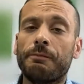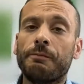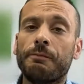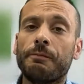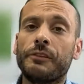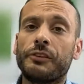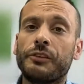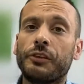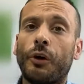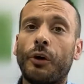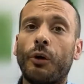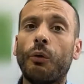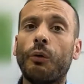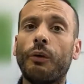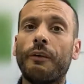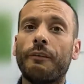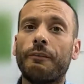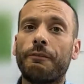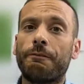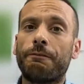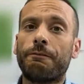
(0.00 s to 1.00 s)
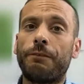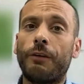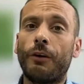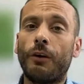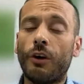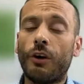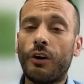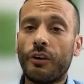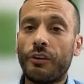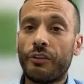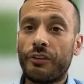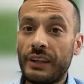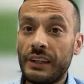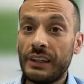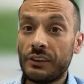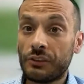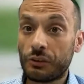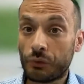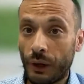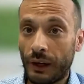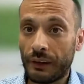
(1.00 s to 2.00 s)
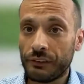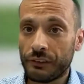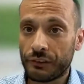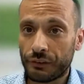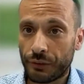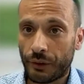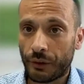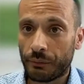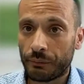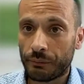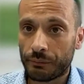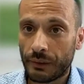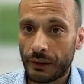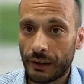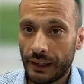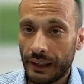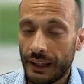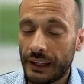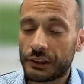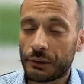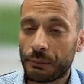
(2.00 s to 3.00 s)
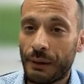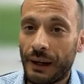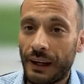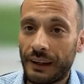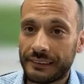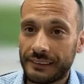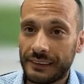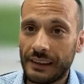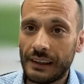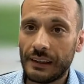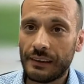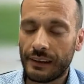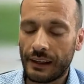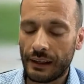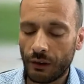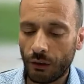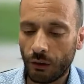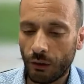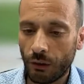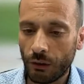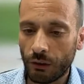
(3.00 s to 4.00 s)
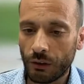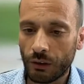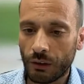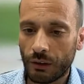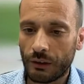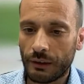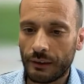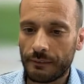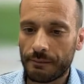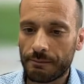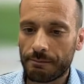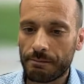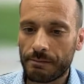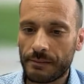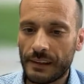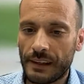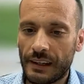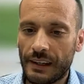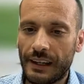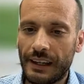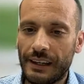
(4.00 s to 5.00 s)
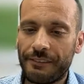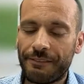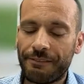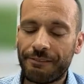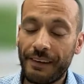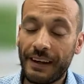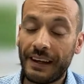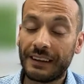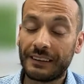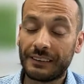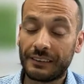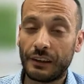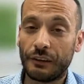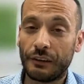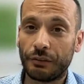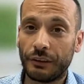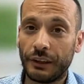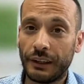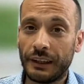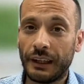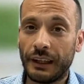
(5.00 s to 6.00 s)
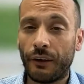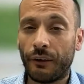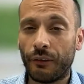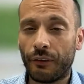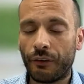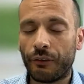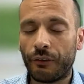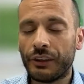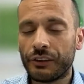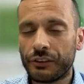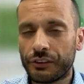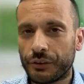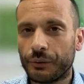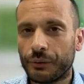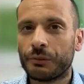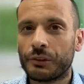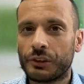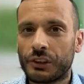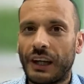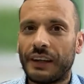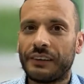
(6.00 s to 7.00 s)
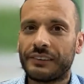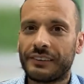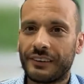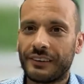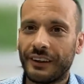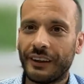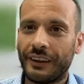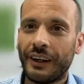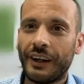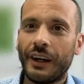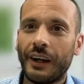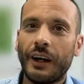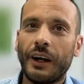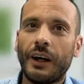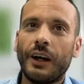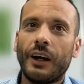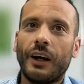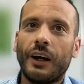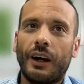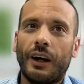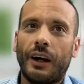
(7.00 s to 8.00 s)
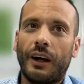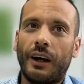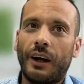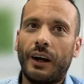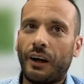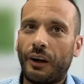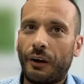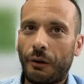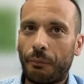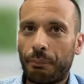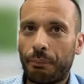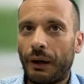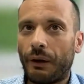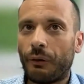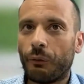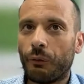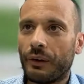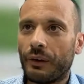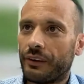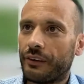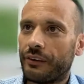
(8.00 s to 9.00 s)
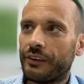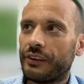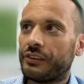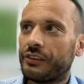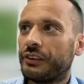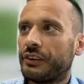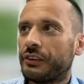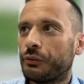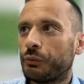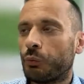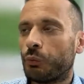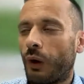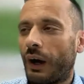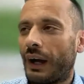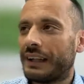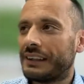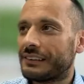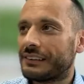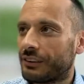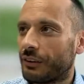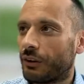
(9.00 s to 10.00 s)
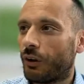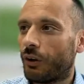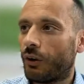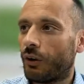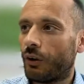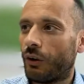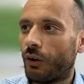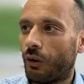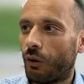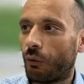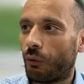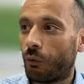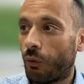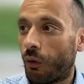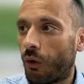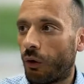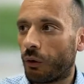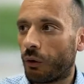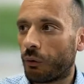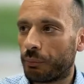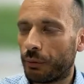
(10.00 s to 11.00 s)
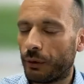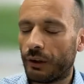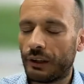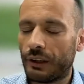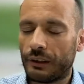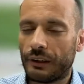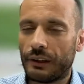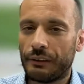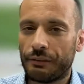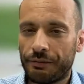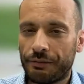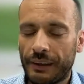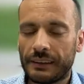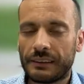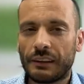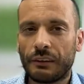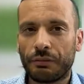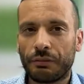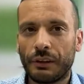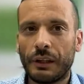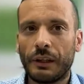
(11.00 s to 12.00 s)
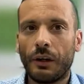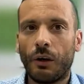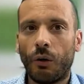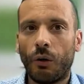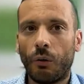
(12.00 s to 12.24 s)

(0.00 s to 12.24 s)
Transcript: So for these grants from HMRC, they all effectively, now there is some chatter about whether this is right or wrong, but effectively